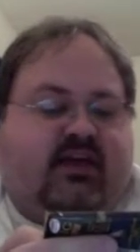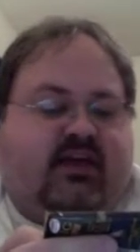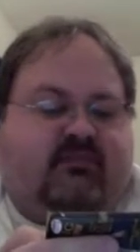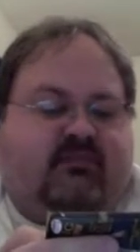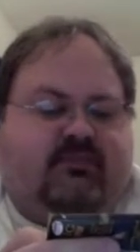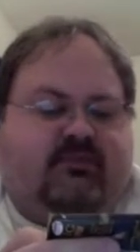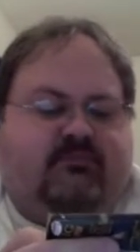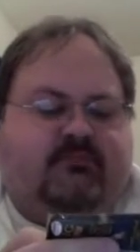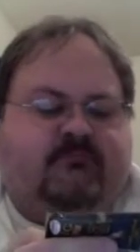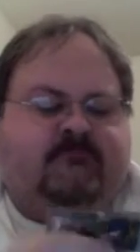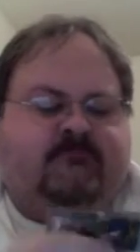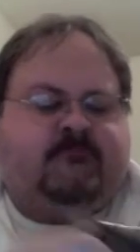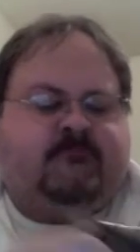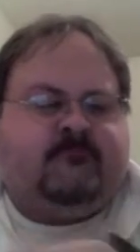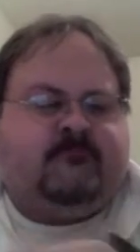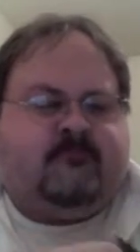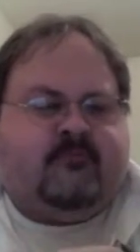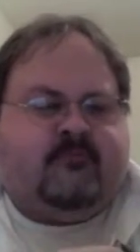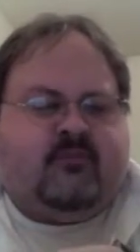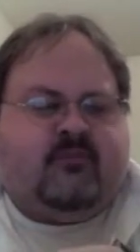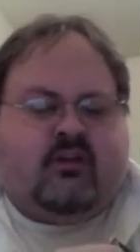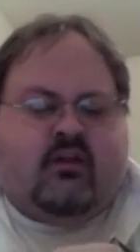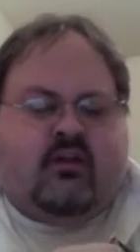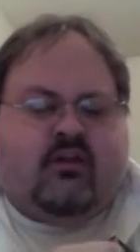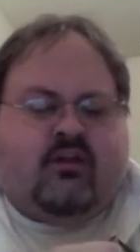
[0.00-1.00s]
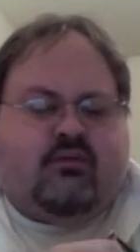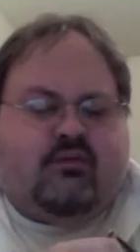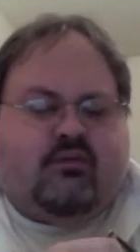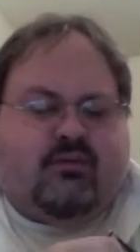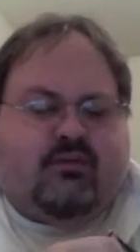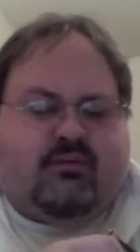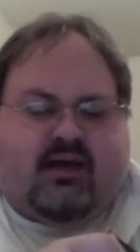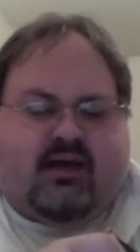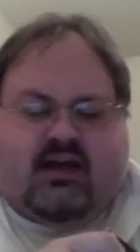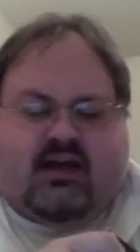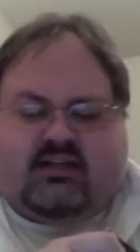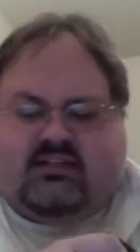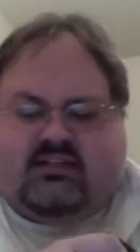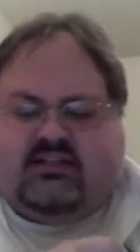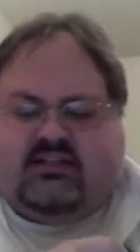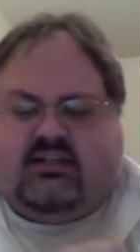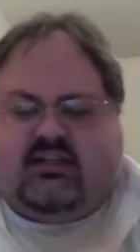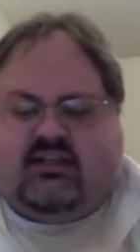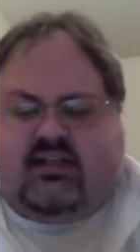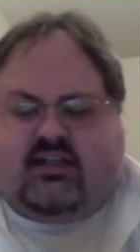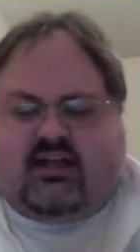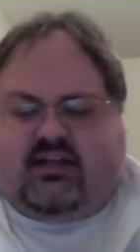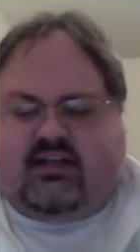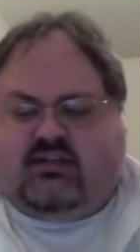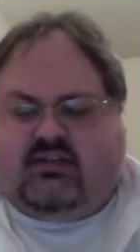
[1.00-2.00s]
But three boxes at
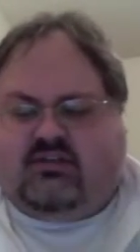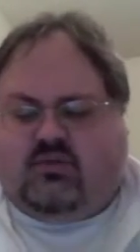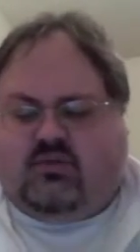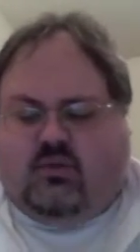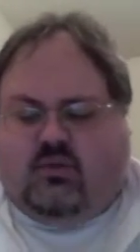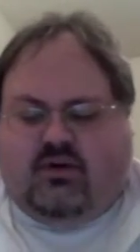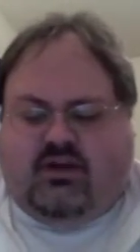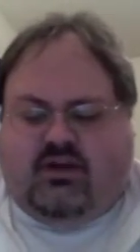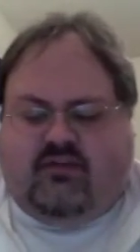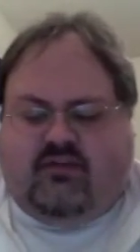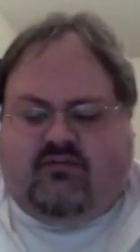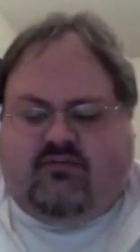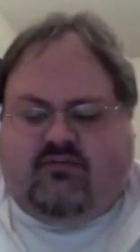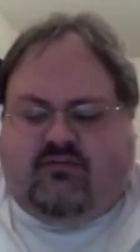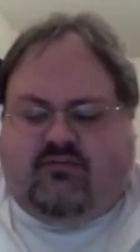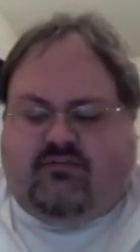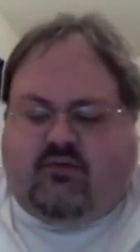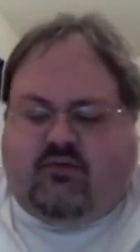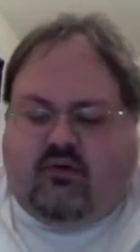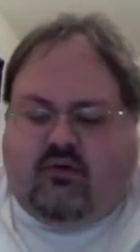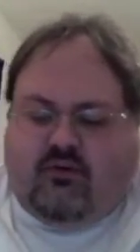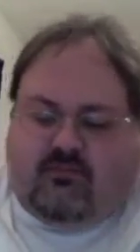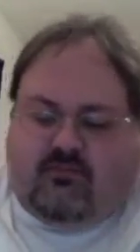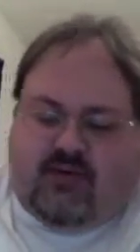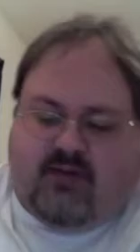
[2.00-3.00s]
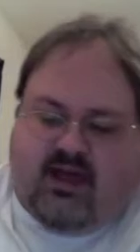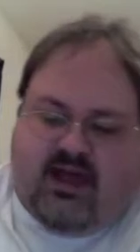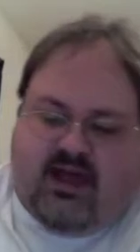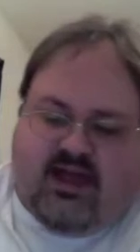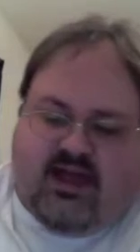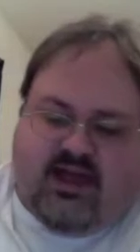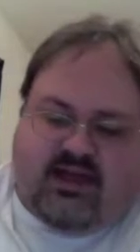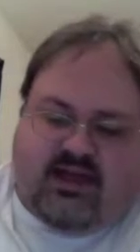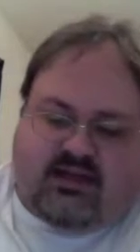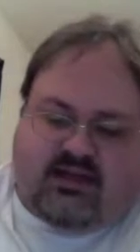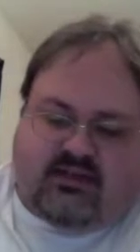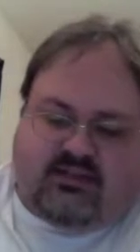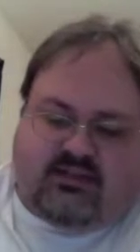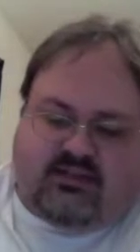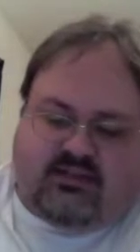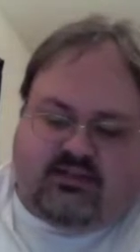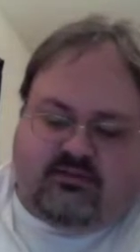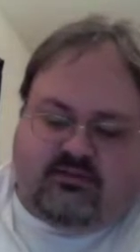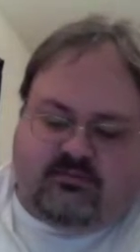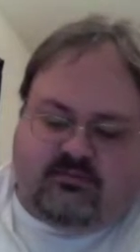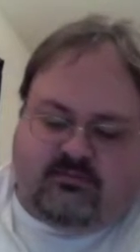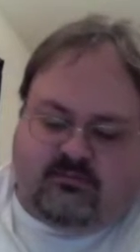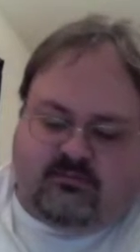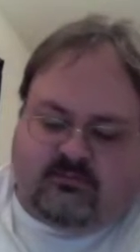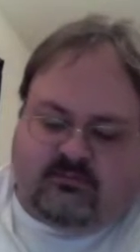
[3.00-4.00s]
like twenty-four packs.
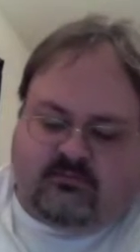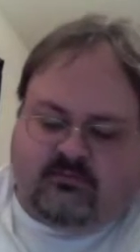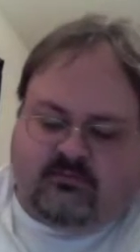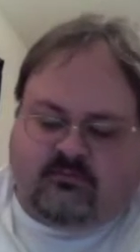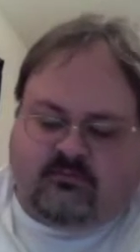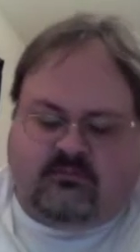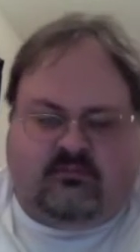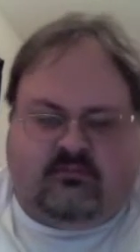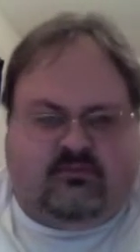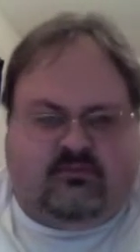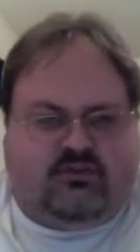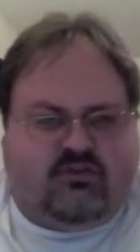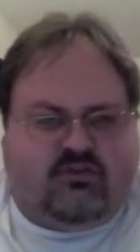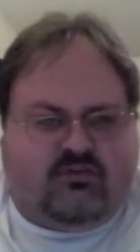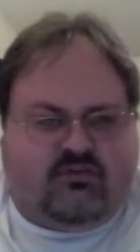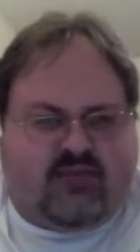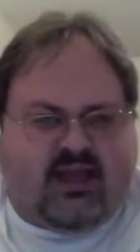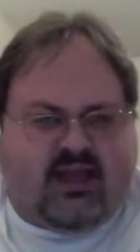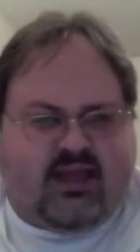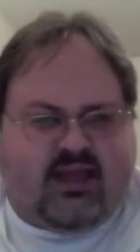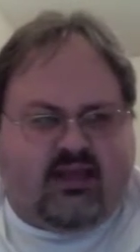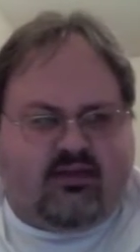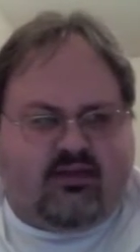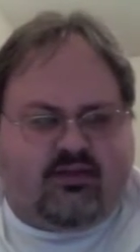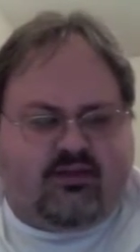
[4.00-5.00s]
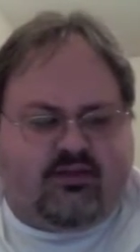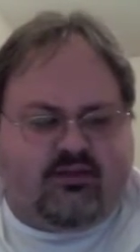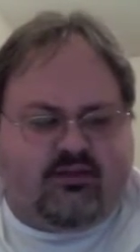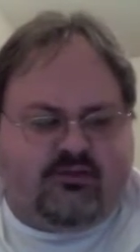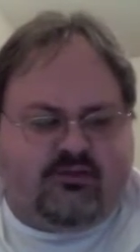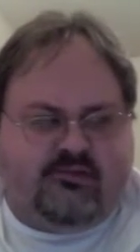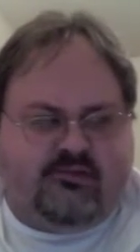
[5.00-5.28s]
Do the math.